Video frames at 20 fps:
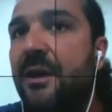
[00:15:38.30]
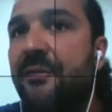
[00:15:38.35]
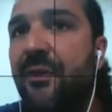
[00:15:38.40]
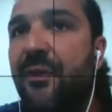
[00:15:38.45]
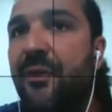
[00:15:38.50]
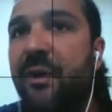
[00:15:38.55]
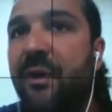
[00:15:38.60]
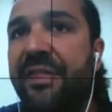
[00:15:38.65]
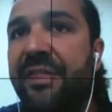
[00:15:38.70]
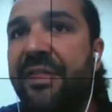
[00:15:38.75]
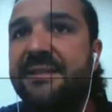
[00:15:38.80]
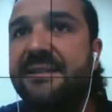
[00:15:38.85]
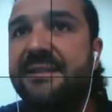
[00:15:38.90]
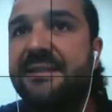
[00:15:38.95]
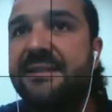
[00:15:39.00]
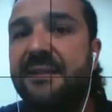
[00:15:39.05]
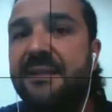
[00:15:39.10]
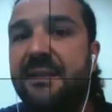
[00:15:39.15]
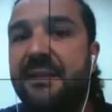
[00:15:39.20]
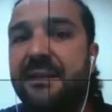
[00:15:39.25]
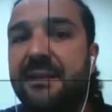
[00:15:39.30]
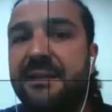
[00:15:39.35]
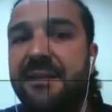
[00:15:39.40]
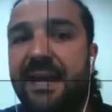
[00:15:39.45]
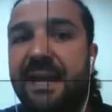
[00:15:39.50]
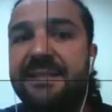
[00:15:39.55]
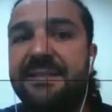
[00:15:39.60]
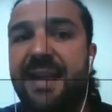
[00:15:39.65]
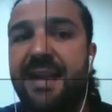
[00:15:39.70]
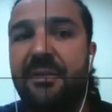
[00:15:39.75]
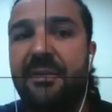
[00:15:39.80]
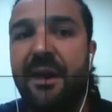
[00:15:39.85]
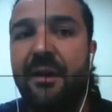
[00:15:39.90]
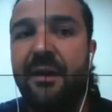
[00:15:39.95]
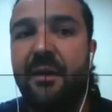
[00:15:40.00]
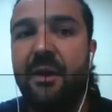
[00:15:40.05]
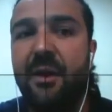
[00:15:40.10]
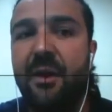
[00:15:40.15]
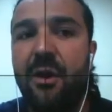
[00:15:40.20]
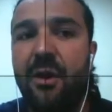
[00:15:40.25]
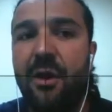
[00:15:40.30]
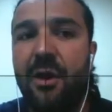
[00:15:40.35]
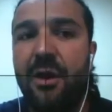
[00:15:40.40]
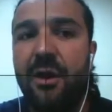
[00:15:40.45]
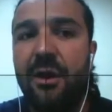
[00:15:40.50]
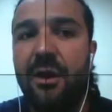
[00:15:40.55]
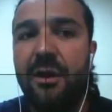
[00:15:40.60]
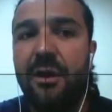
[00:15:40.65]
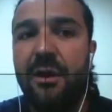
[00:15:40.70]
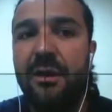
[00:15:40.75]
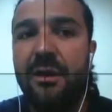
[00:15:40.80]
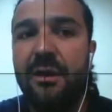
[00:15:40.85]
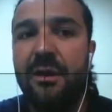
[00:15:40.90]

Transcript: For this 10,000 or?